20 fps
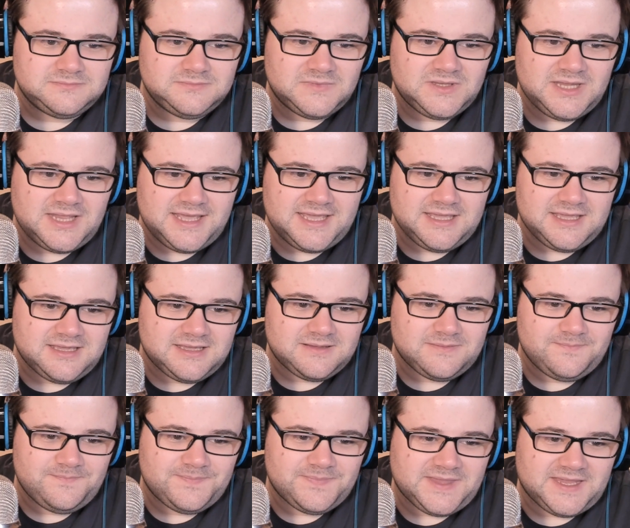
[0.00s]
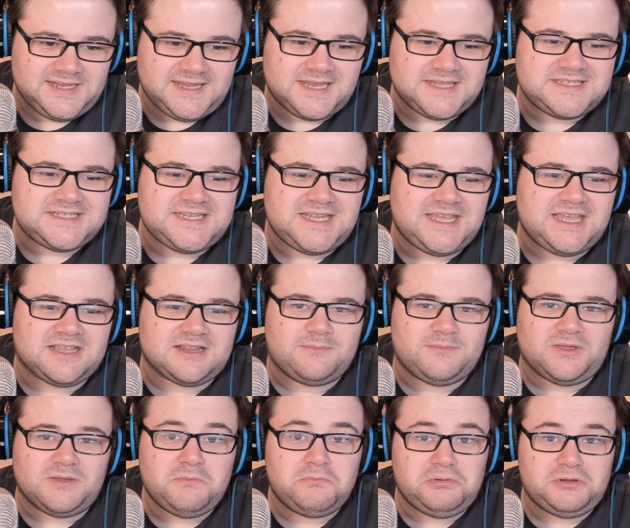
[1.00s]
Like, and then seeing
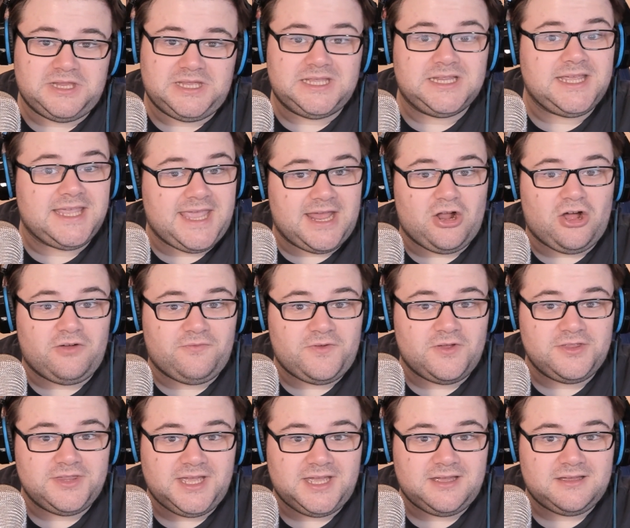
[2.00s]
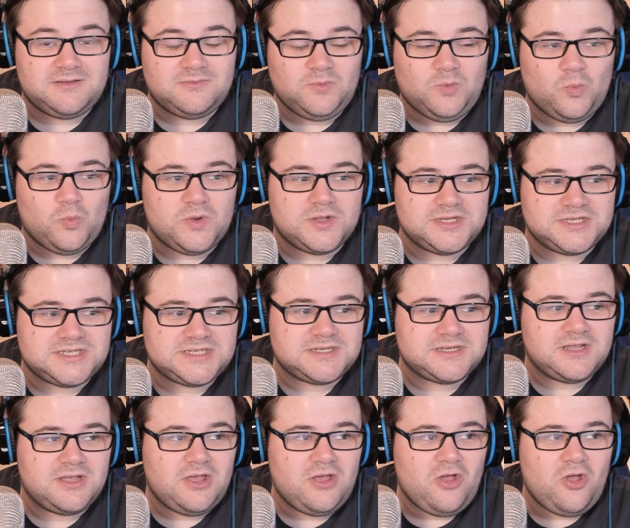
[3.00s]
them completely get off on that was